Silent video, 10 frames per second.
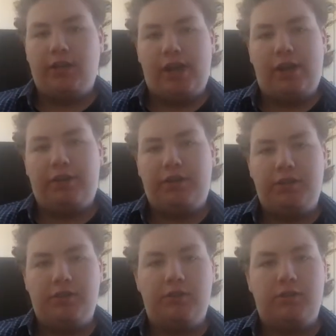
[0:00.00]

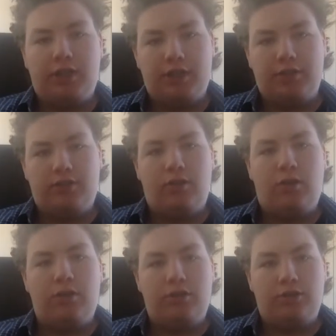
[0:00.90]
characters is
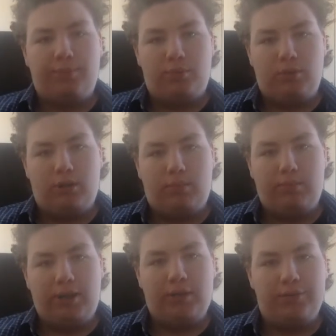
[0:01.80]
not a small
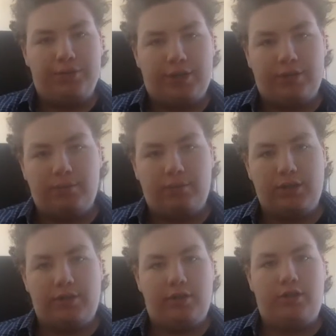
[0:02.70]
amount. I don't really
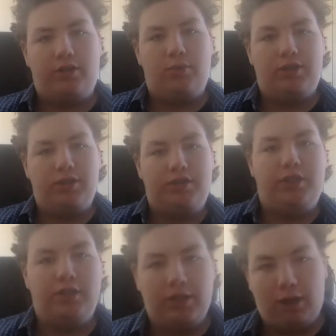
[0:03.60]
think you
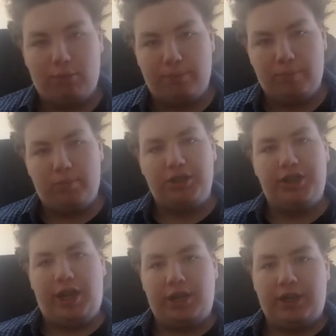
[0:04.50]
understand how much
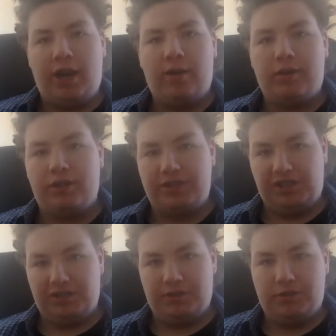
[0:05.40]
8 characters
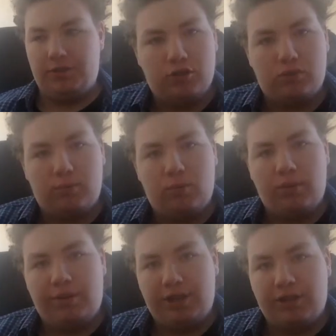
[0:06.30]
is. Small
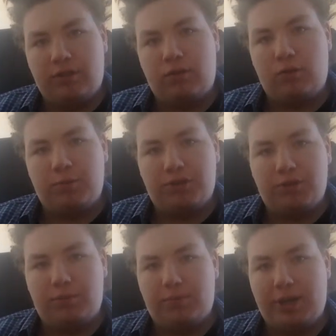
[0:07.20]
theater groups
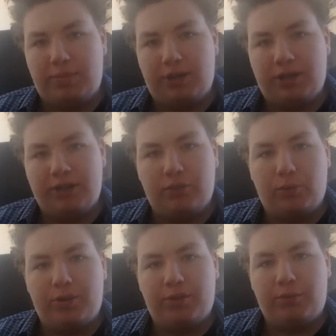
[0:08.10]
make plays
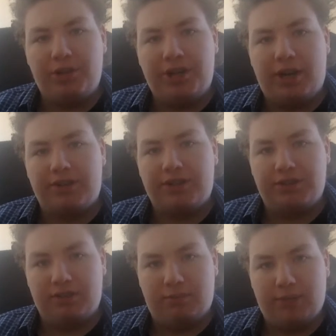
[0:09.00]
with 3
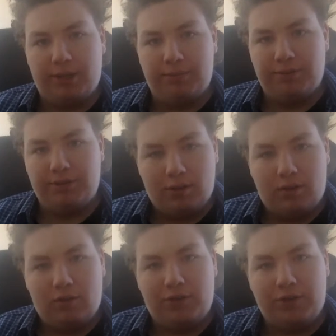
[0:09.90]
characters sometimes.
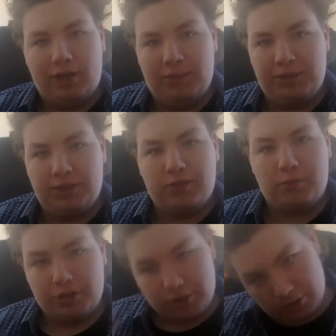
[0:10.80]
Oftentimes they
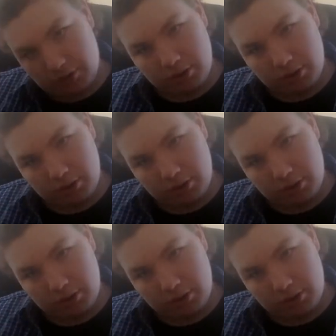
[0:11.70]
switch